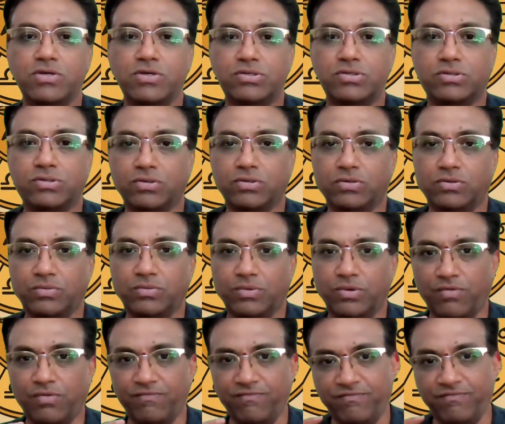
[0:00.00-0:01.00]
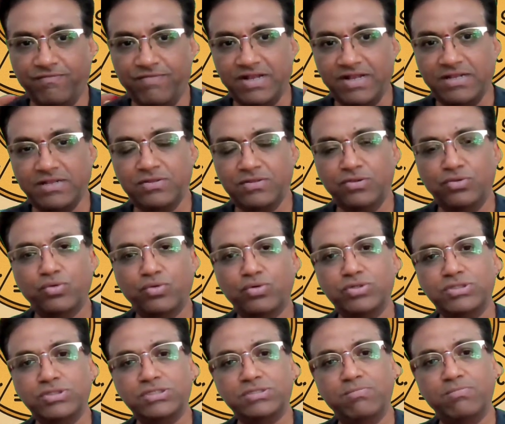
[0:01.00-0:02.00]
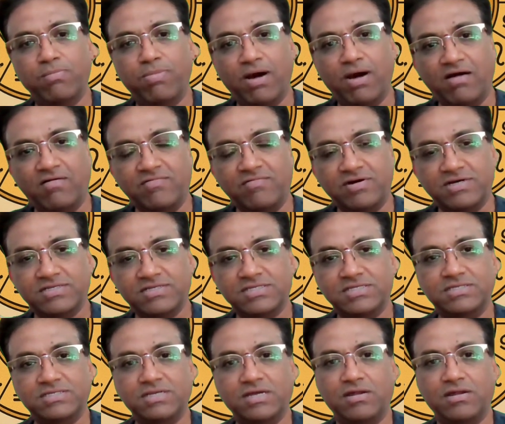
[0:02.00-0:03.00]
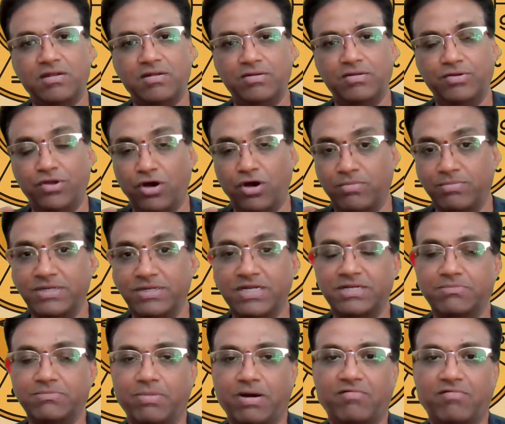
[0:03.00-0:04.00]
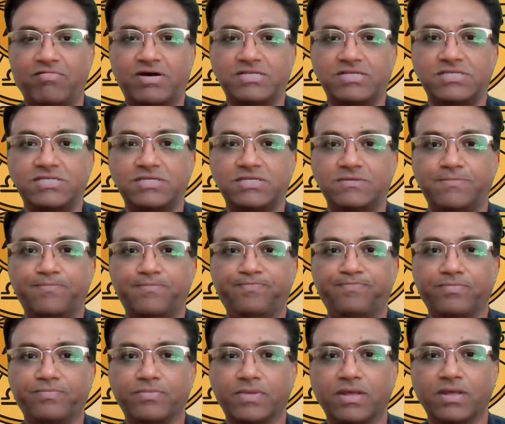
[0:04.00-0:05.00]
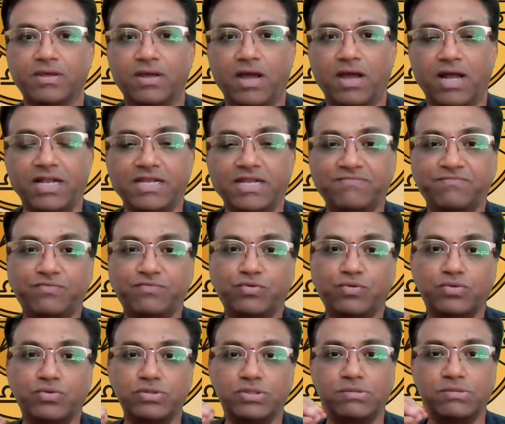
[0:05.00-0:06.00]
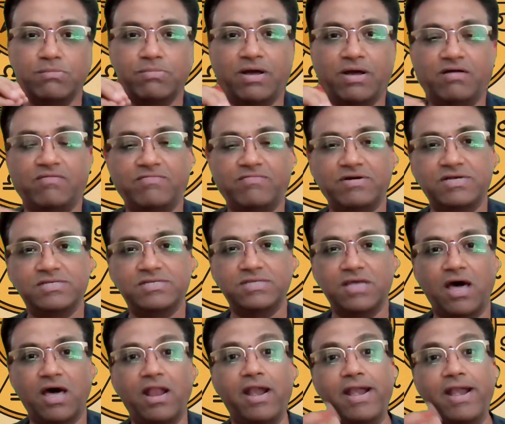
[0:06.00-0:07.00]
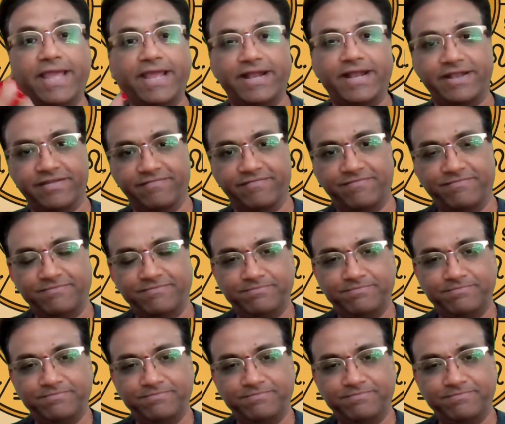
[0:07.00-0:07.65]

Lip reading: So when those bhavas are dominant bhavas, and if those bhavas are negative,